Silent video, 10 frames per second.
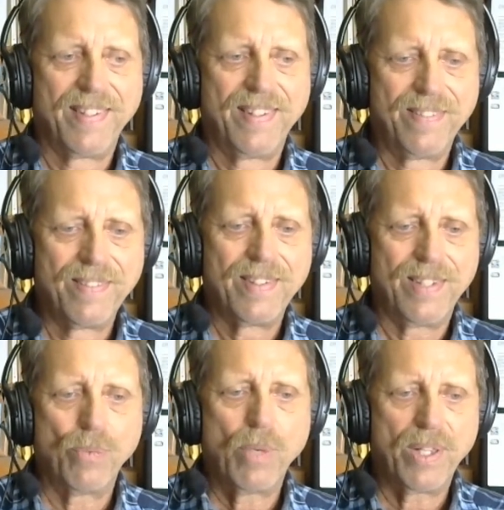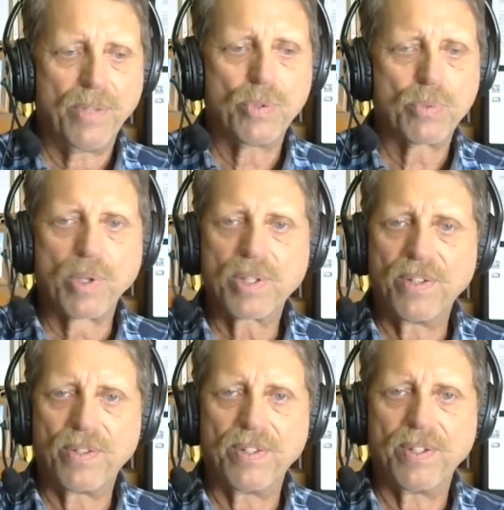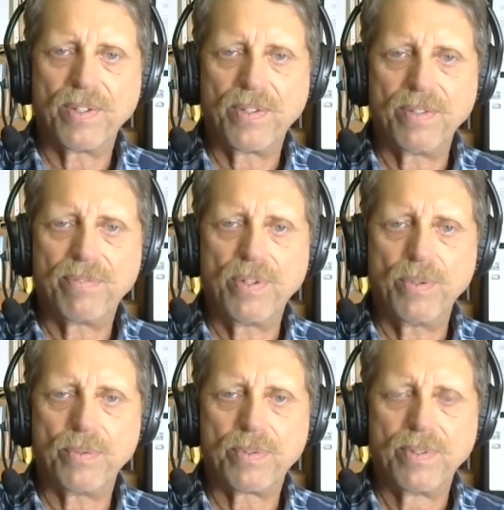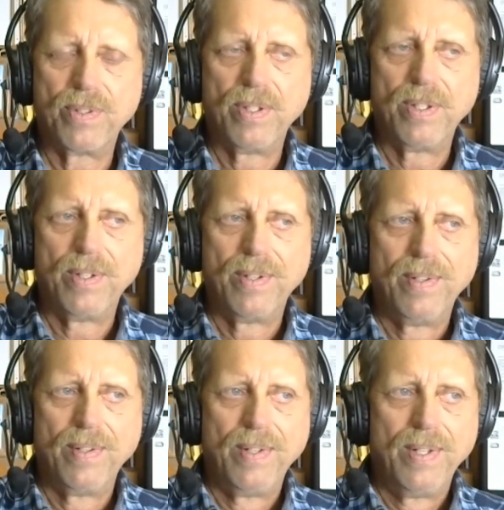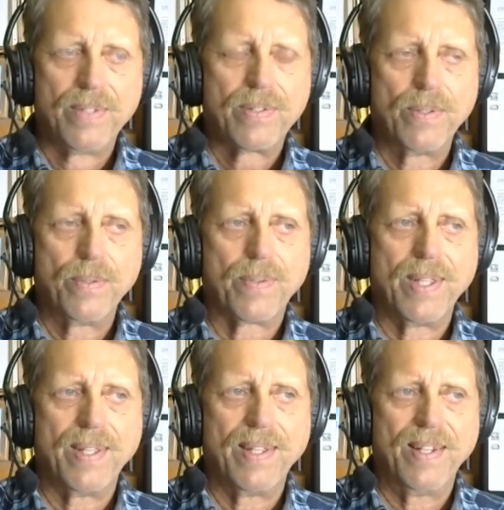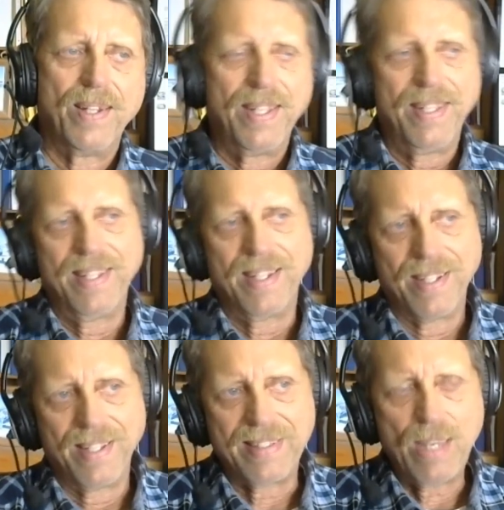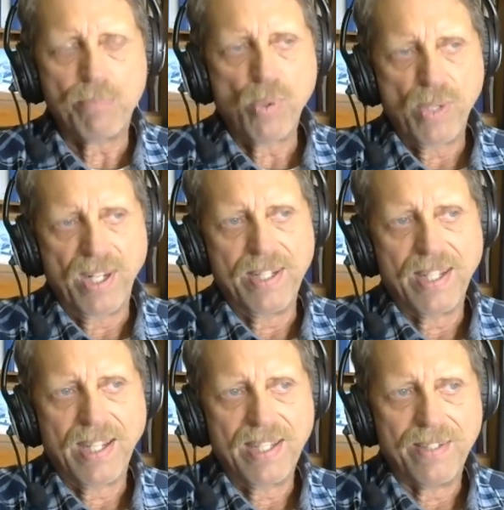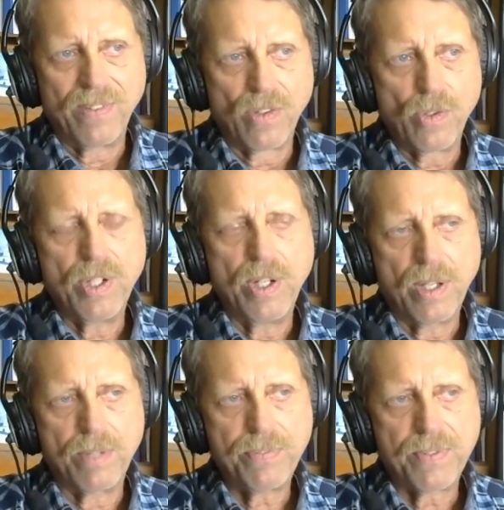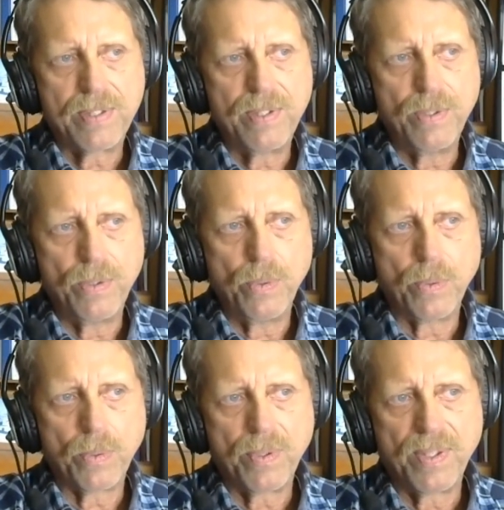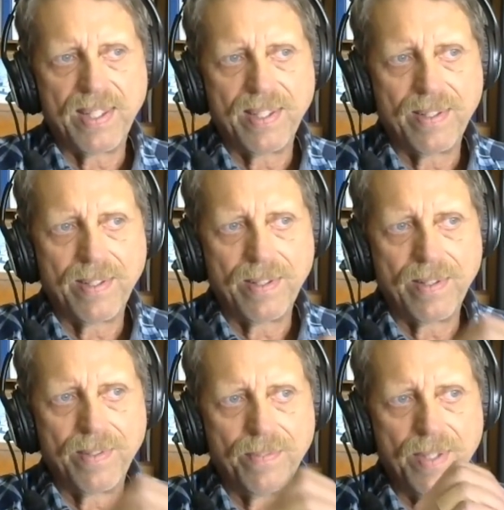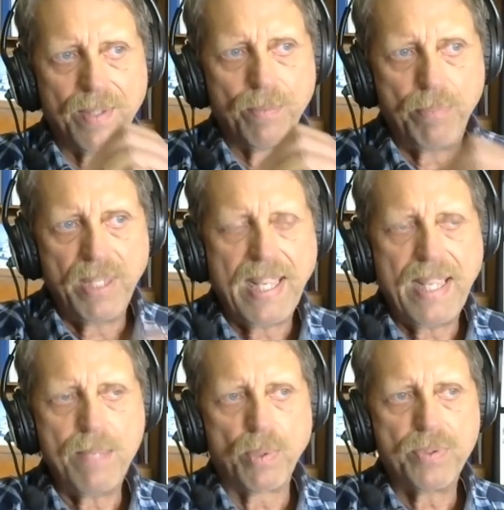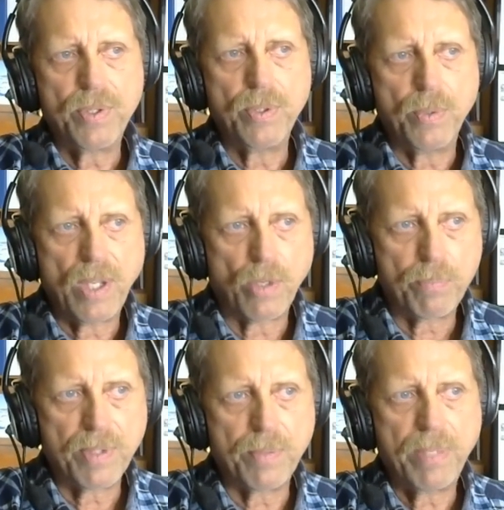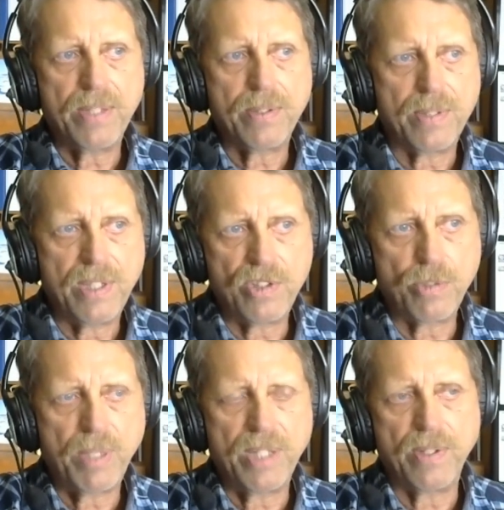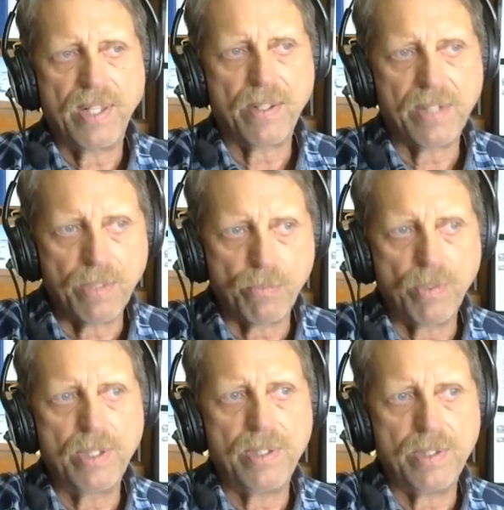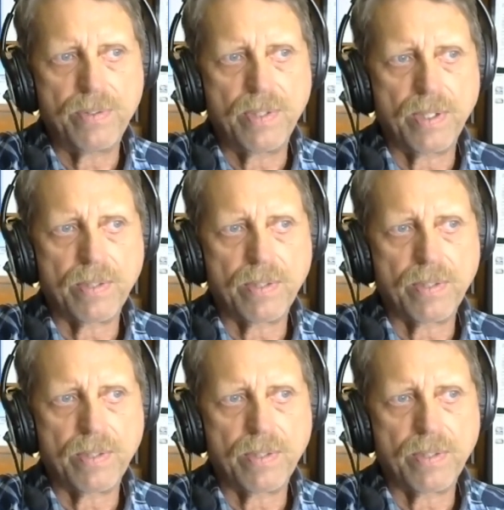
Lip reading: while he was working on the phones. So at that point, I learned enough to be able to help the patient, teach the patient how to get rid of these things.